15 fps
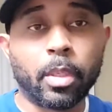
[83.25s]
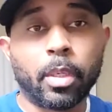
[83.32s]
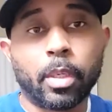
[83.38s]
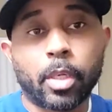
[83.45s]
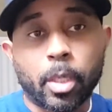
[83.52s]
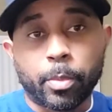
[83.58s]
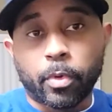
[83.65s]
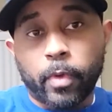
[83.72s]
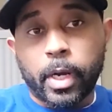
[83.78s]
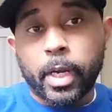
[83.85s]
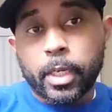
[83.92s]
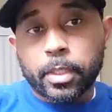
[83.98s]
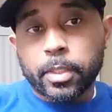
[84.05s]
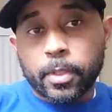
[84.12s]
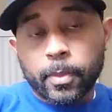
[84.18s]
couple of
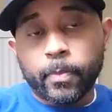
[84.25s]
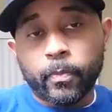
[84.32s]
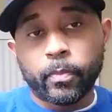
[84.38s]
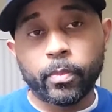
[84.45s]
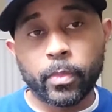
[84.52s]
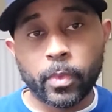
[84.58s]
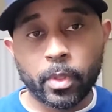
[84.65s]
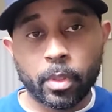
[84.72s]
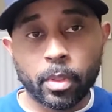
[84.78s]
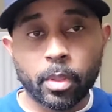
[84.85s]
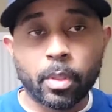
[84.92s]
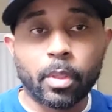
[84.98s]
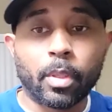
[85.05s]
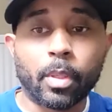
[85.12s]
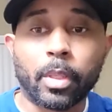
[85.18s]
racks,
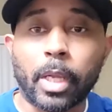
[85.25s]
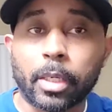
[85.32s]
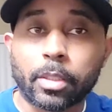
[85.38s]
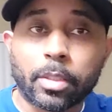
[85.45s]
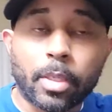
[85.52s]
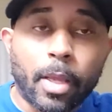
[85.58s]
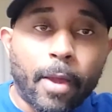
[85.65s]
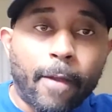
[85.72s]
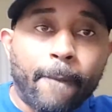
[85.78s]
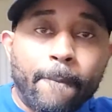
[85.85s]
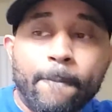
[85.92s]
lock the slide.